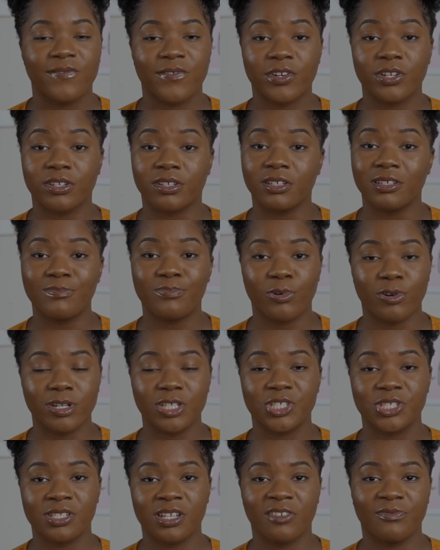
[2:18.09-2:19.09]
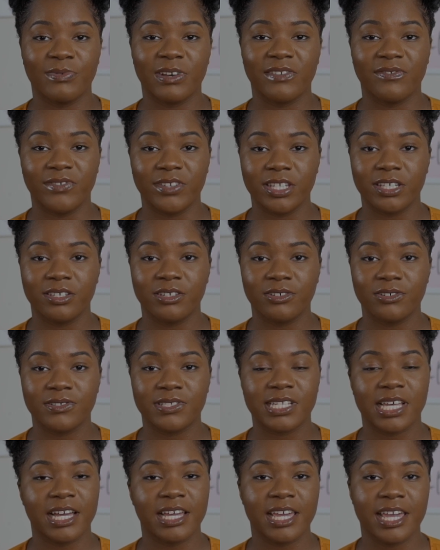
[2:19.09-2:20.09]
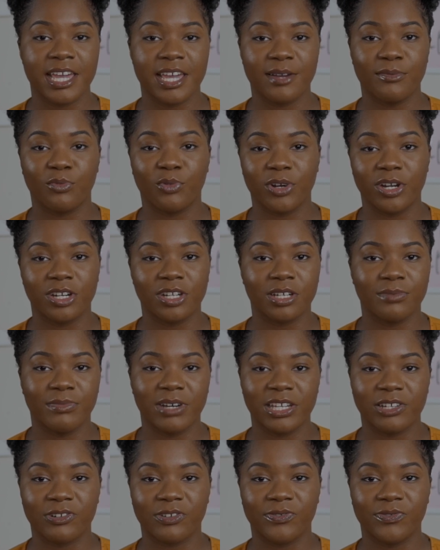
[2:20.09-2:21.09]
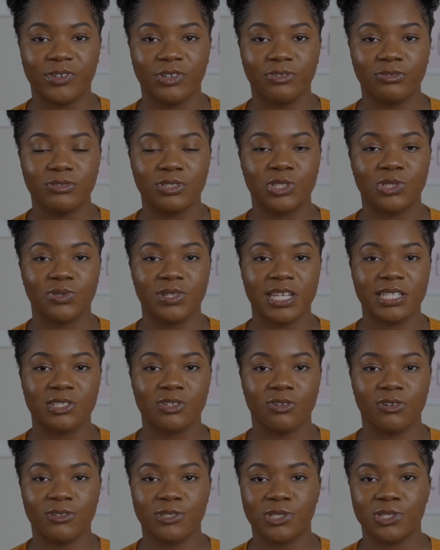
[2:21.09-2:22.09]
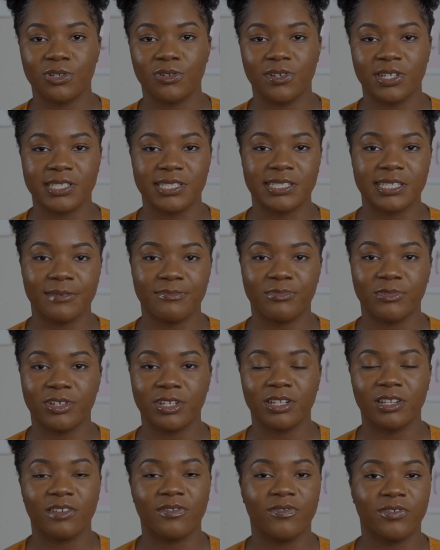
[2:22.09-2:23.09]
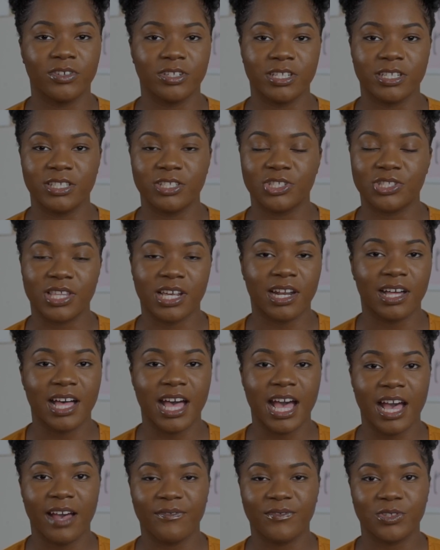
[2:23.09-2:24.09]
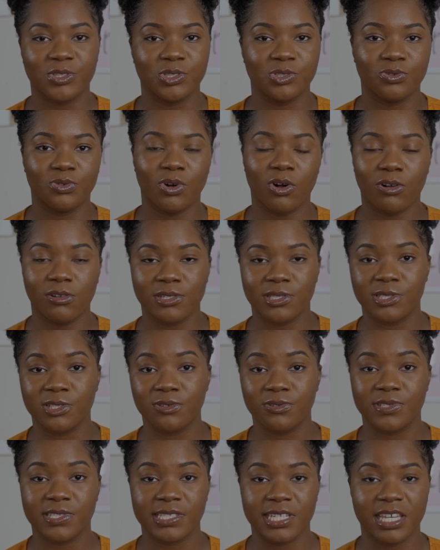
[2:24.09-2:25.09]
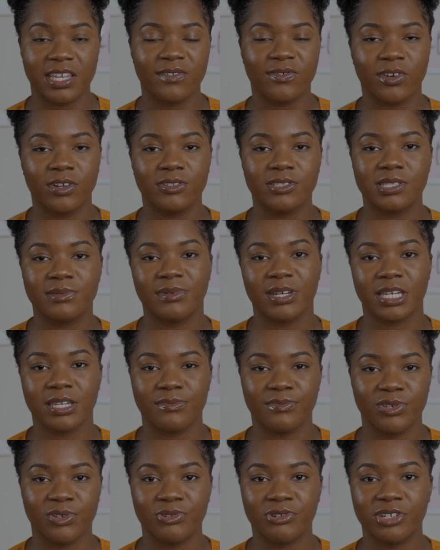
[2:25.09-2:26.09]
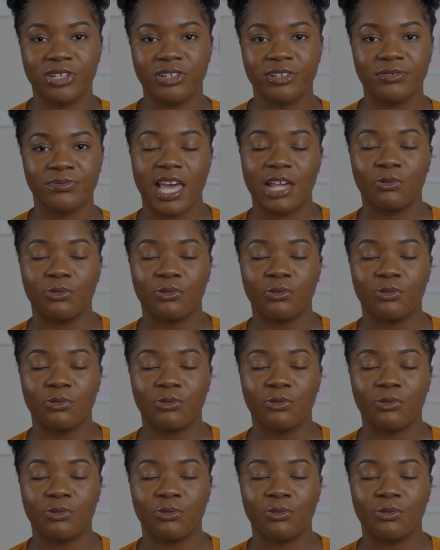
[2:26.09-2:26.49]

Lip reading: For a good portion of my videos, I am wearing a microphone, so that's also a separate footage that I'll have to also save onto my computer.